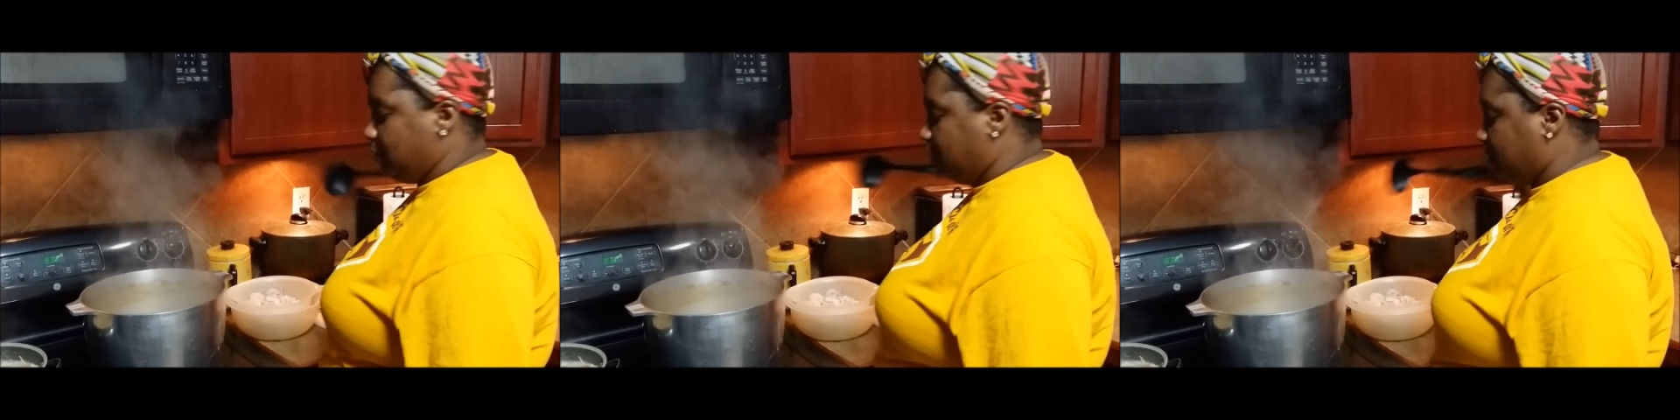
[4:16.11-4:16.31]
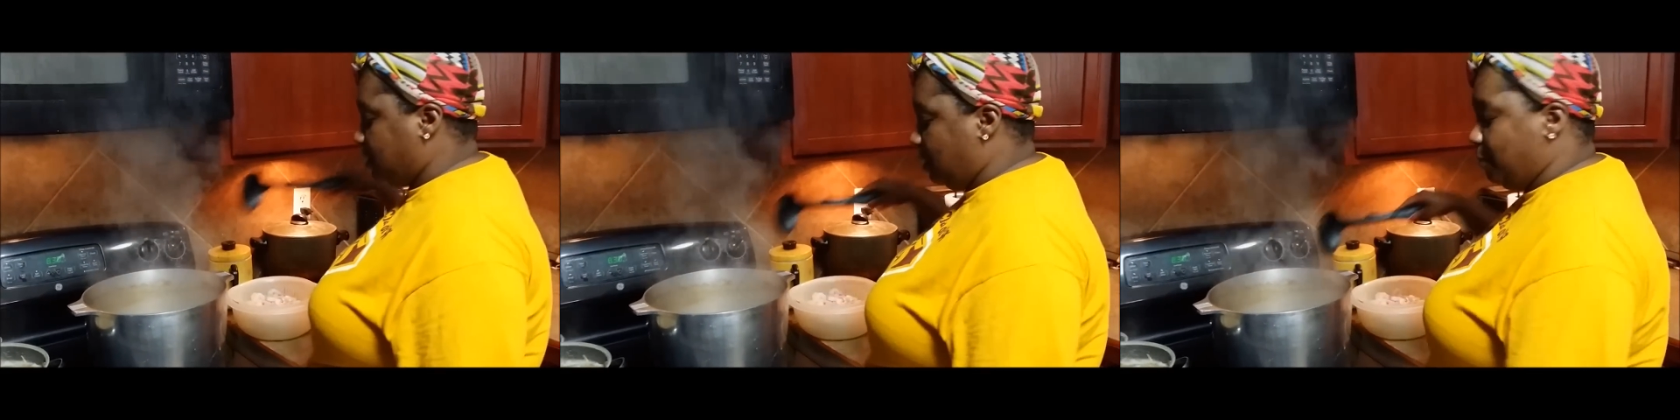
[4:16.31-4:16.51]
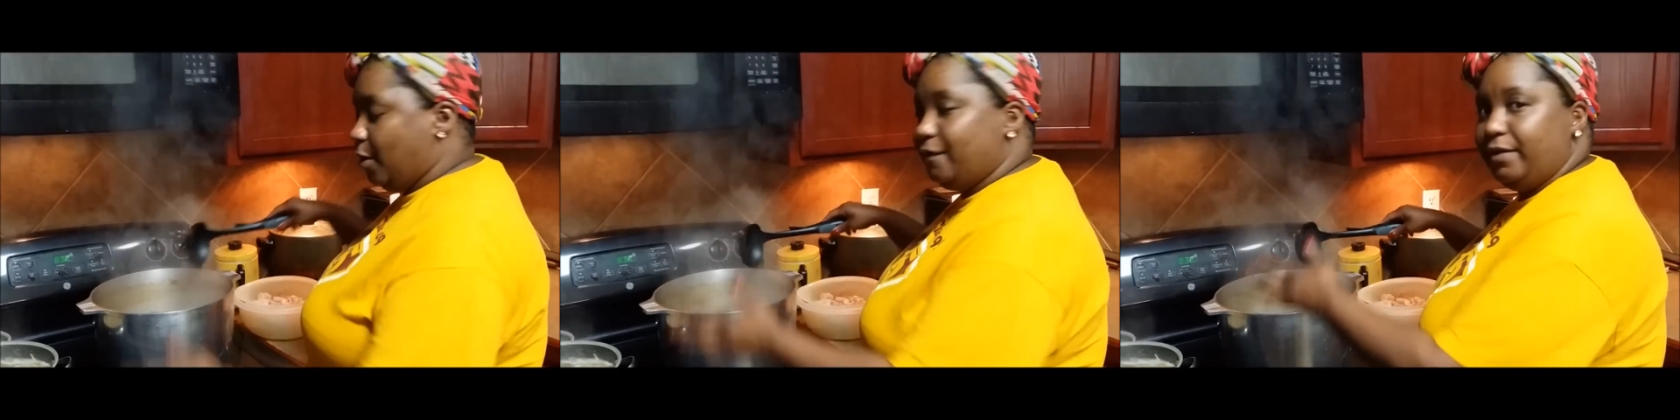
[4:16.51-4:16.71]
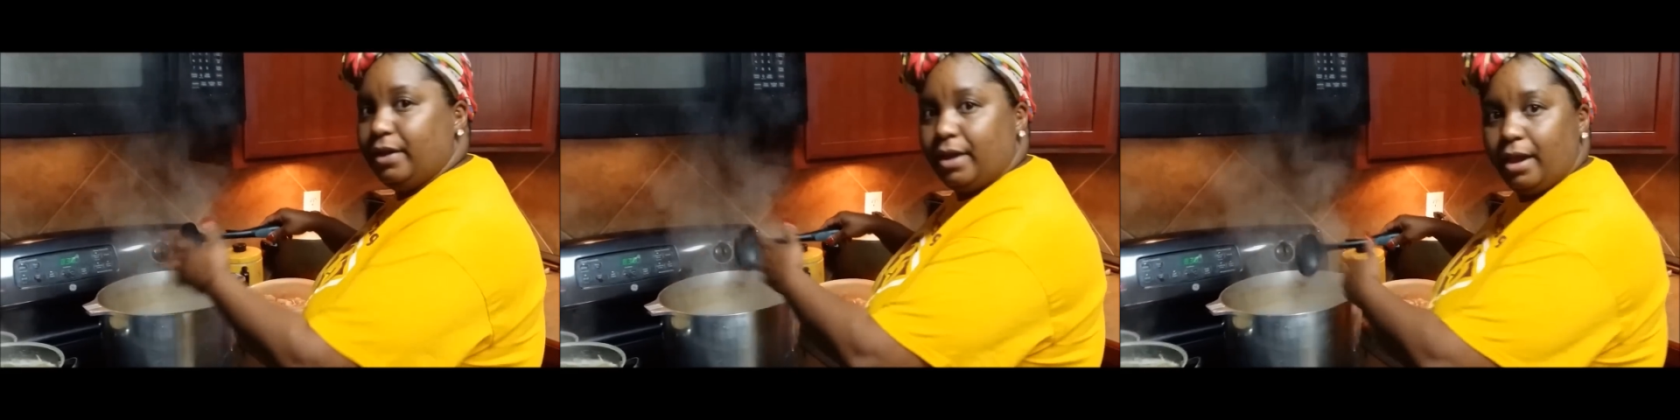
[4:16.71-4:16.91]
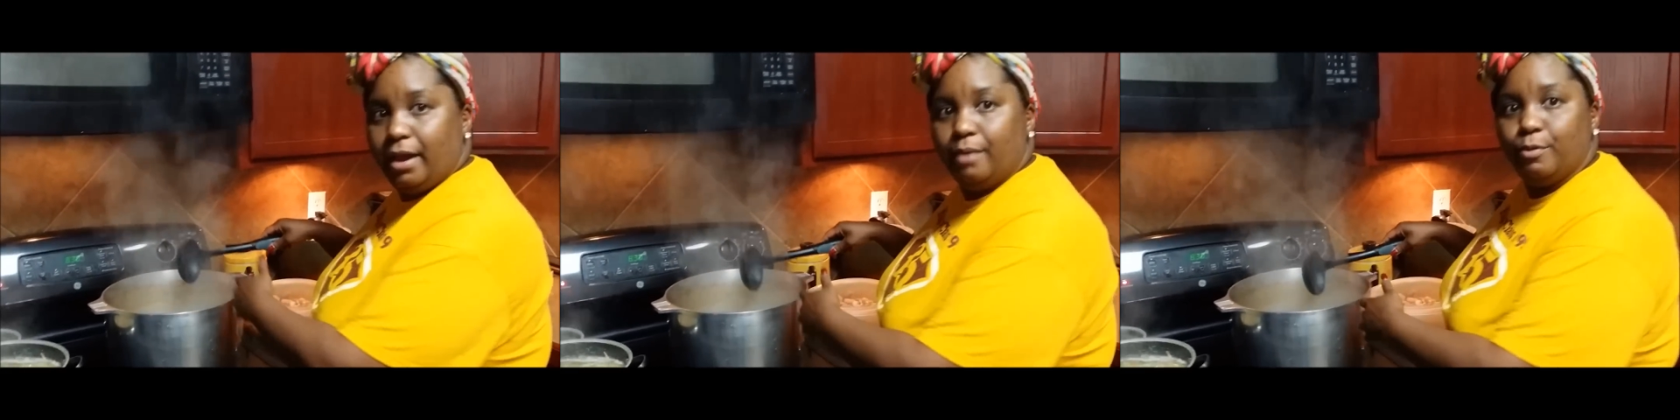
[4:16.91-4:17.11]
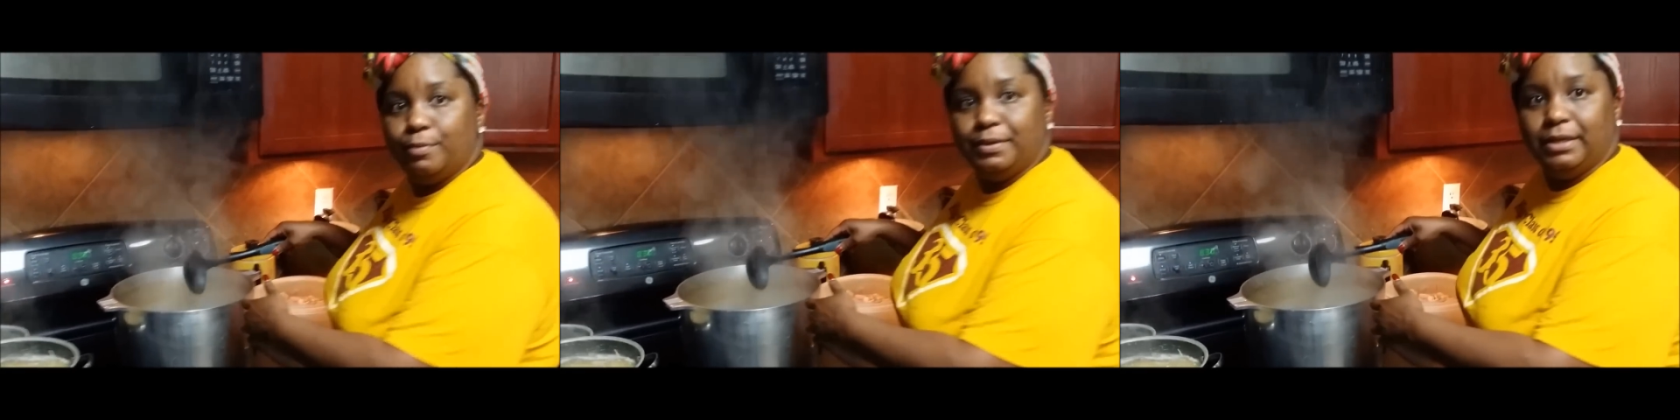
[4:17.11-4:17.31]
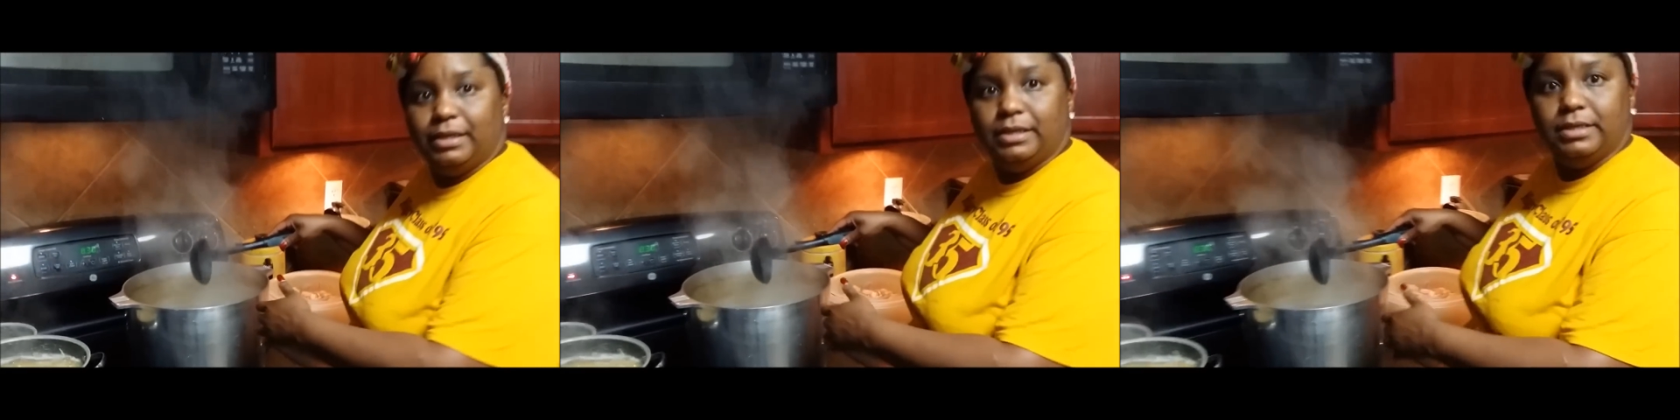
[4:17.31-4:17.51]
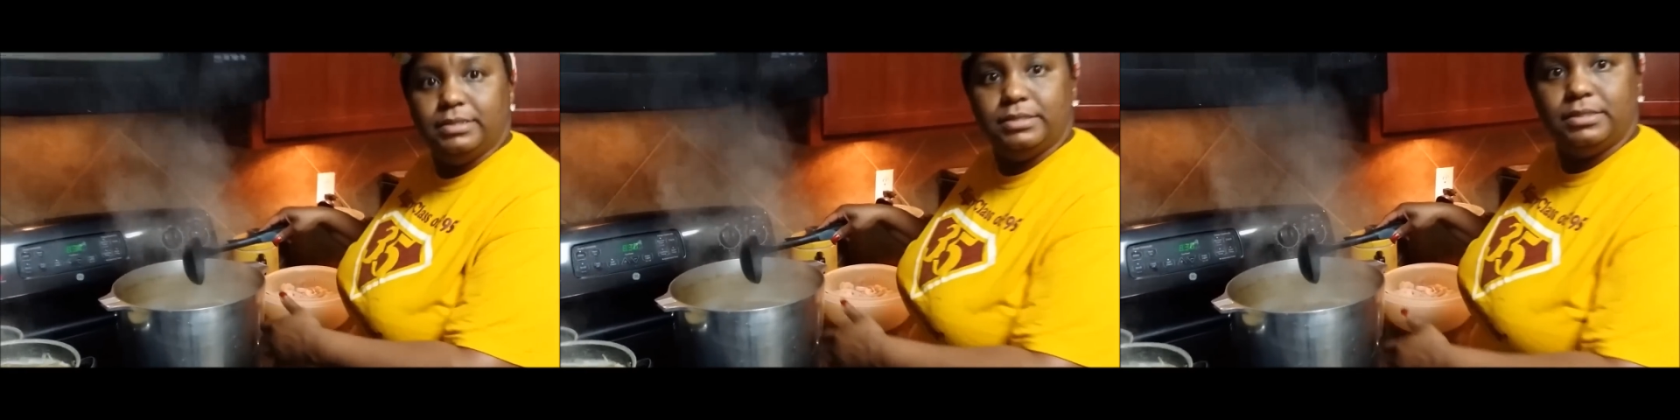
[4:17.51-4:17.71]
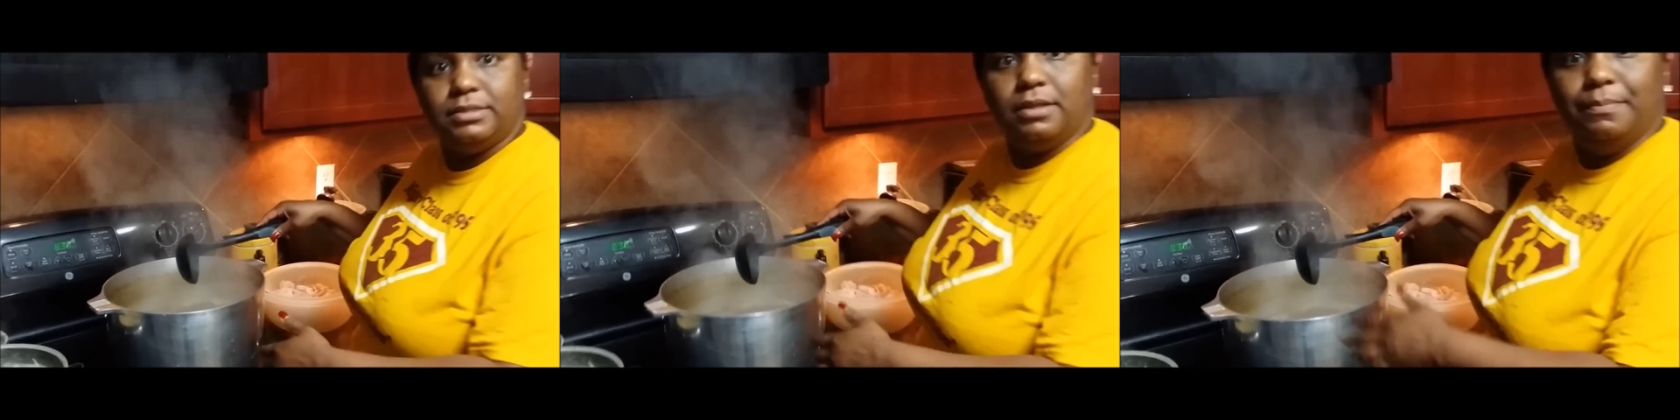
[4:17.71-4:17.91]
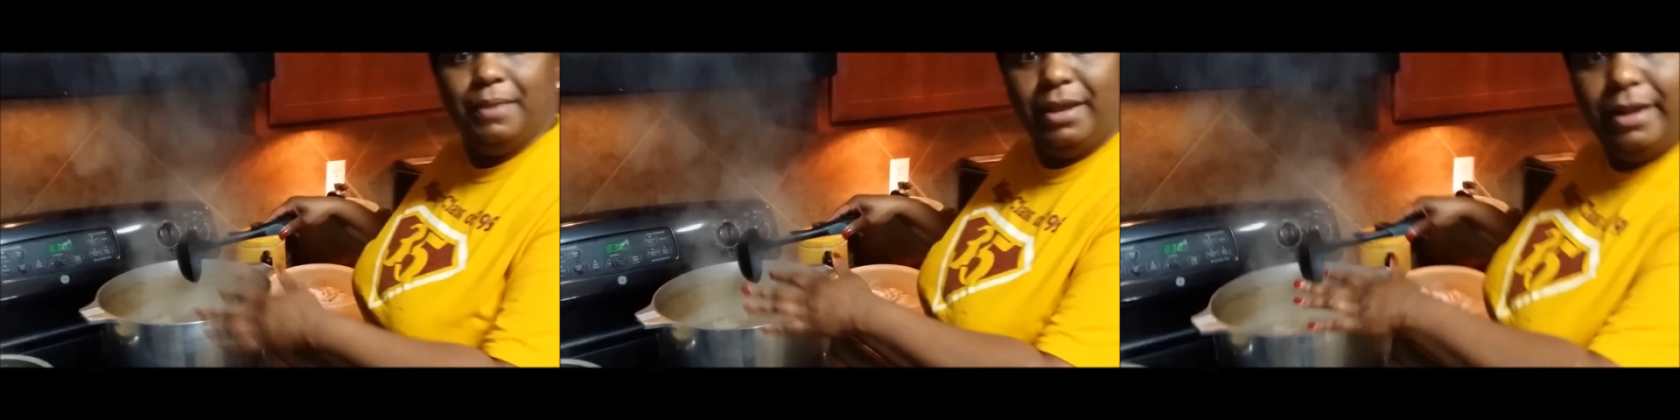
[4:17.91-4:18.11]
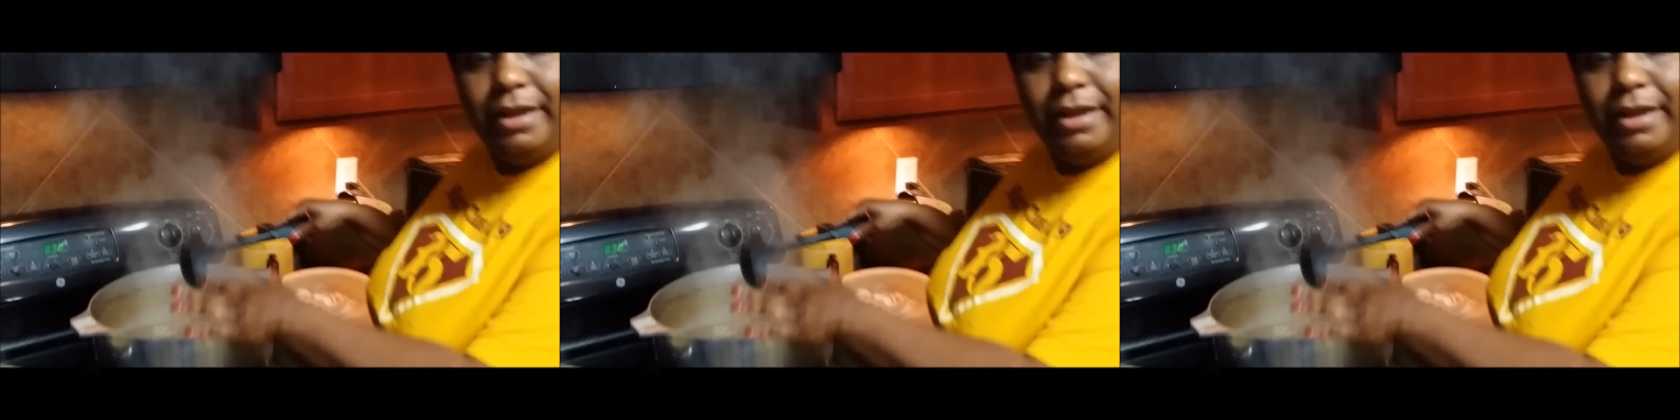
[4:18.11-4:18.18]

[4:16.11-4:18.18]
Come over here, camera, please. The meat here